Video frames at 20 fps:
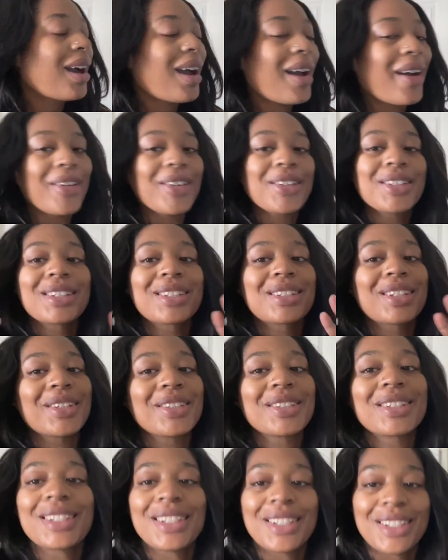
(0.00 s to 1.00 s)
I was
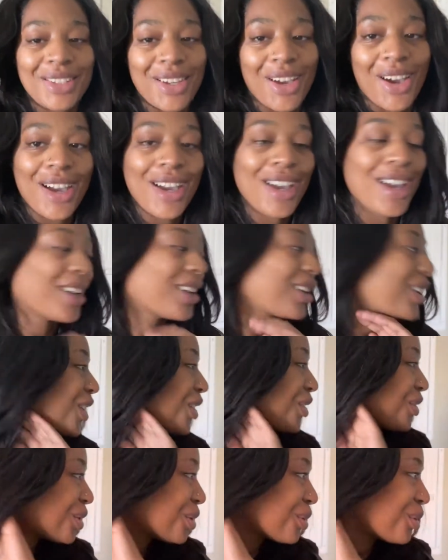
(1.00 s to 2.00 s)
so sick, y'all. I had
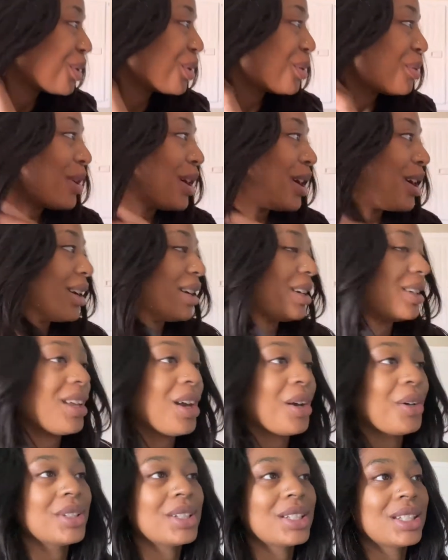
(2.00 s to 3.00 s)
COVID real bad. And
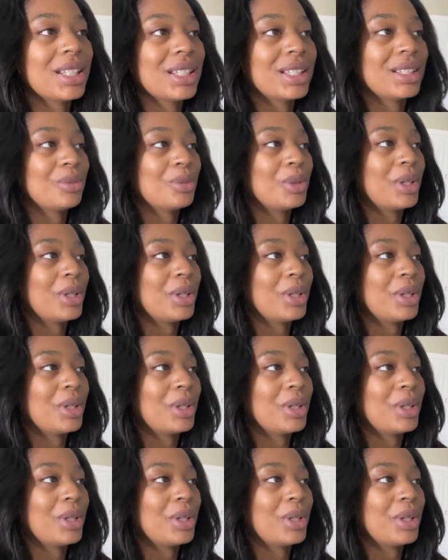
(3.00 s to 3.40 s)
that was in